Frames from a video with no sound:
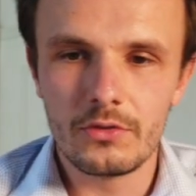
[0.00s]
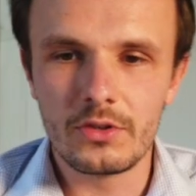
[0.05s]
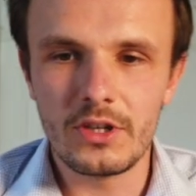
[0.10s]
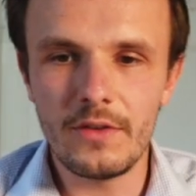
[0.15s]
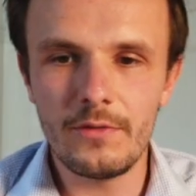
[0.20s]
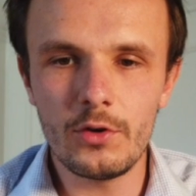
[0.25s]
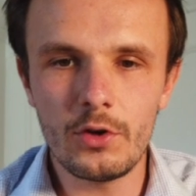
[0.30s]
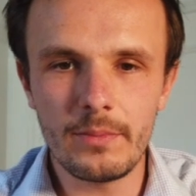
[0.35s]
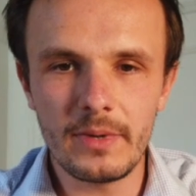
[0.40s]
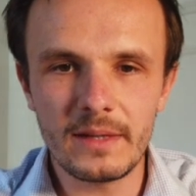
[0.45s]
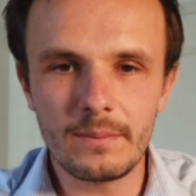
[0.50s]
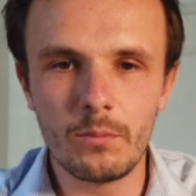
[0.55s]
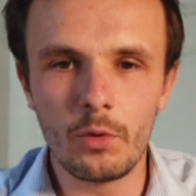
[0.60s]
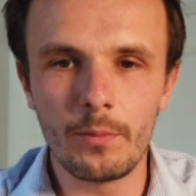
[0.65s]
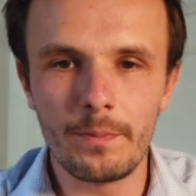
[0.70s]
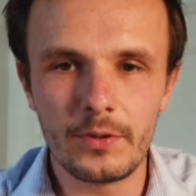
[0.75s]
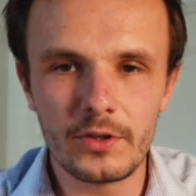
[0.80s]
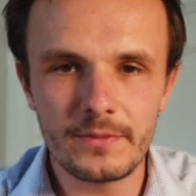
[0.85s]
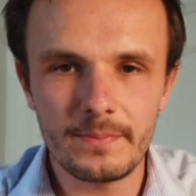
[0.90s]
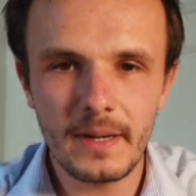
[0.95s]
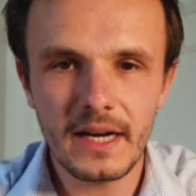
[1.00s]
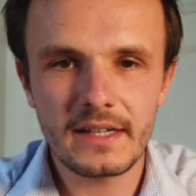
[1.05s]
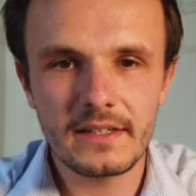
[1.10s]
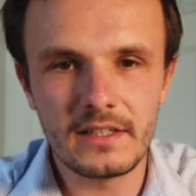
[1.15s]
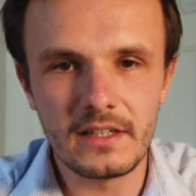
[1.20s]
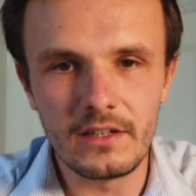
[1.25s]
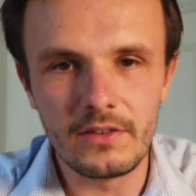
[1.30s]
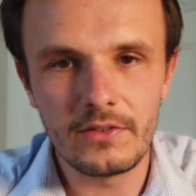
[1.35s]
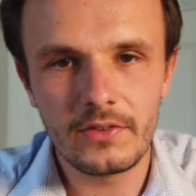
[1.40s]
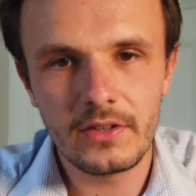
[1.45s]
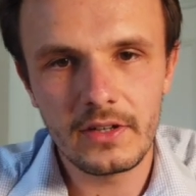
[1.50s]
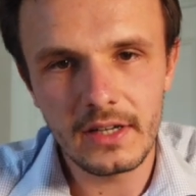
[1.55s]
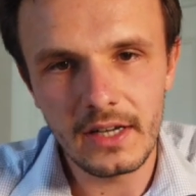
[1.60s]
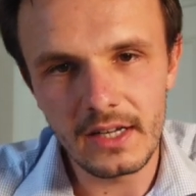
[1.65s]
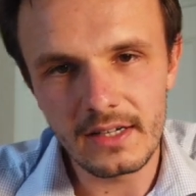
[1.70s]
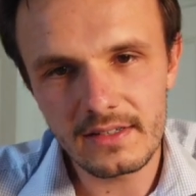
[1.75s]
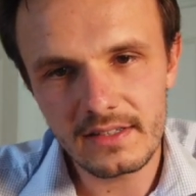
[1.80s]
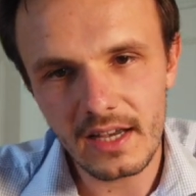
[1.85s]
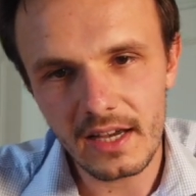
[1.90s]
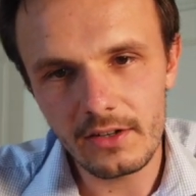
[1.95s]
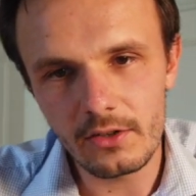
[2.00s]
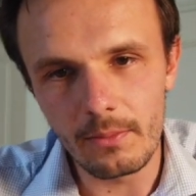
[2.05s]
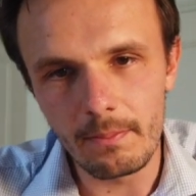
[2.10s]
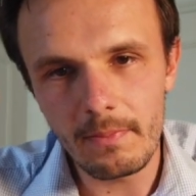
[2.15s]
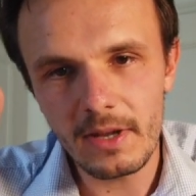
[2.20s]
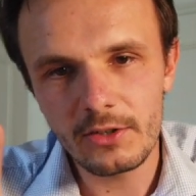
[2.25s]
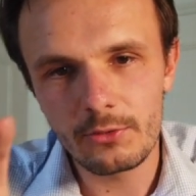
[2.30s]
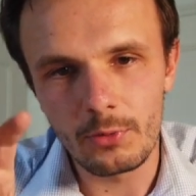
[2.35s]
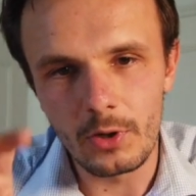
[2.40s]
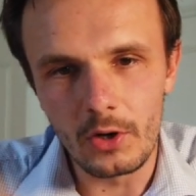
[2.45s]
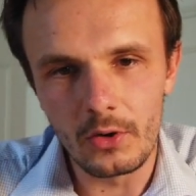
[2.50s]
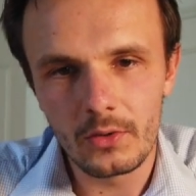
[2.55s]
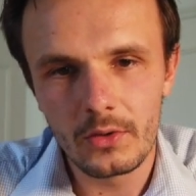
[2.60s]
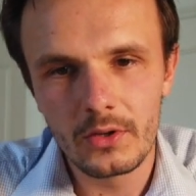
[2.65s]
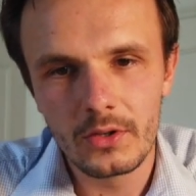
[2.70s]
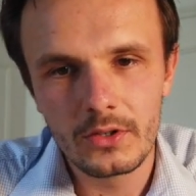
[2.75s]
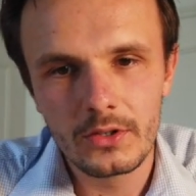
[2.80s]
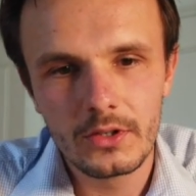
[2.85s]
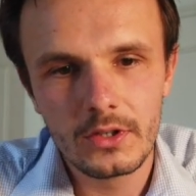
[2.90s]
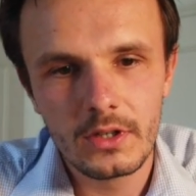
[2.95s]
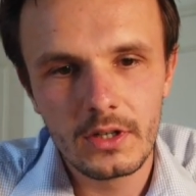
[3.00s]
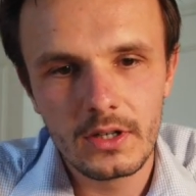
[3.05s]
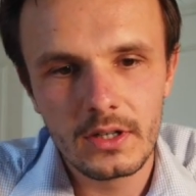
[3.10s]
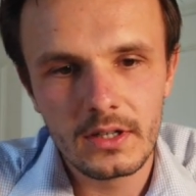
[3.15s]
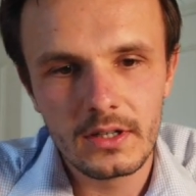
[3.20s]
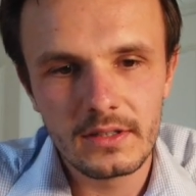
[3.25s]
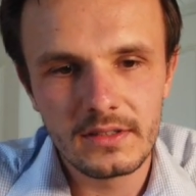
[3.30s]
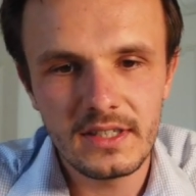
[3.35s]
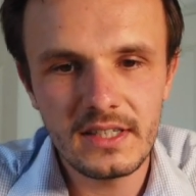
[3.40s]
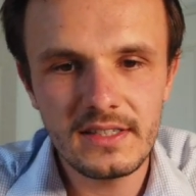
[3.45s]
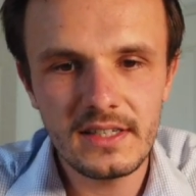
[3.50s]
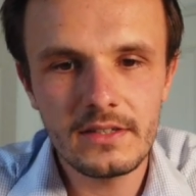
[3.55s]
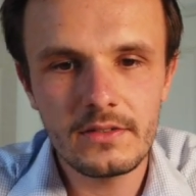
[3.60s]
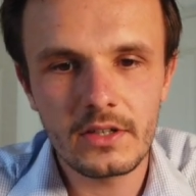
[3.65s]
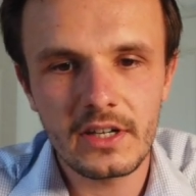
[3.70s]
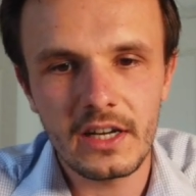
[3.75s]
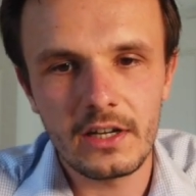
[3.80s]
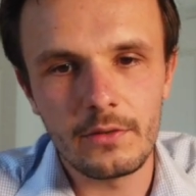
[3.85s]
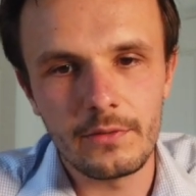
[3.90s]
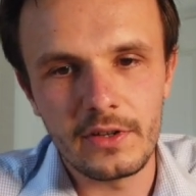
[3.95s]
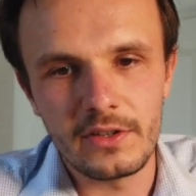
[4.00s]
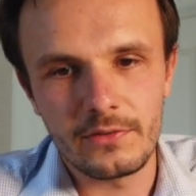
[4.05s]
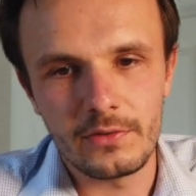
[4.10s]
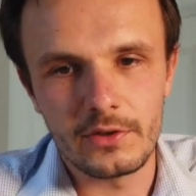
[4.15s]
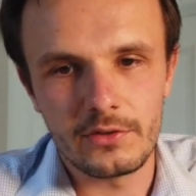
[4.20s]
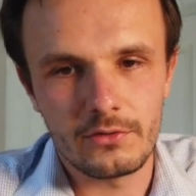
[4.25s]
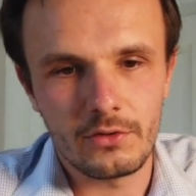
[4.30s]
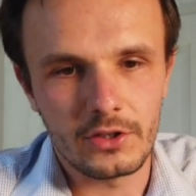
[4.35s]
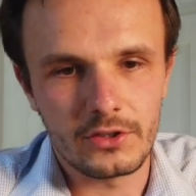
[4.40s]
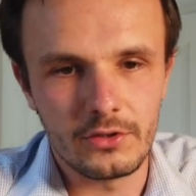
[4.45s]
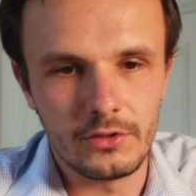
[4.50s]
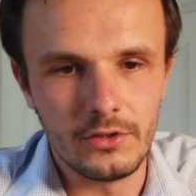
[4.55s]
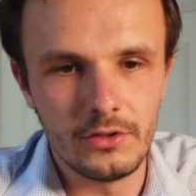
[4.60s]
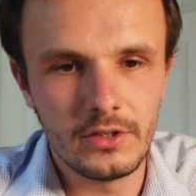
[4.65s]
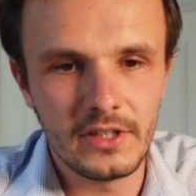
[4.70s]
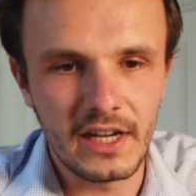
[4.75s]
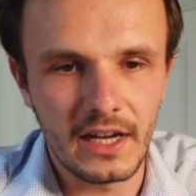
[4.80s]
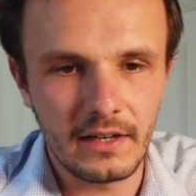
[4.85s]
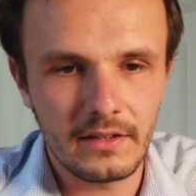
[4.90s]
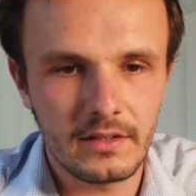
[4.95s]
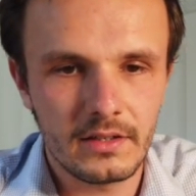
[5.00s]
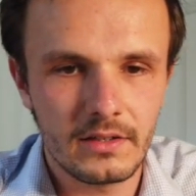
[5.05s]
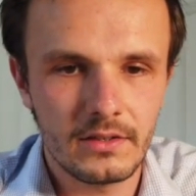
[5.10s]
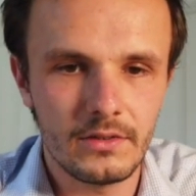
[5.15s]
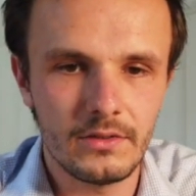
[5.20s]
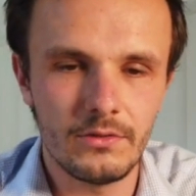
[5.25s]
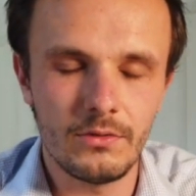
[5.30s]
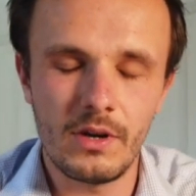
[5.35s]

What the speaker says: To give you a bit more perspective, inside the metro, this is the kind of infrastructure you get.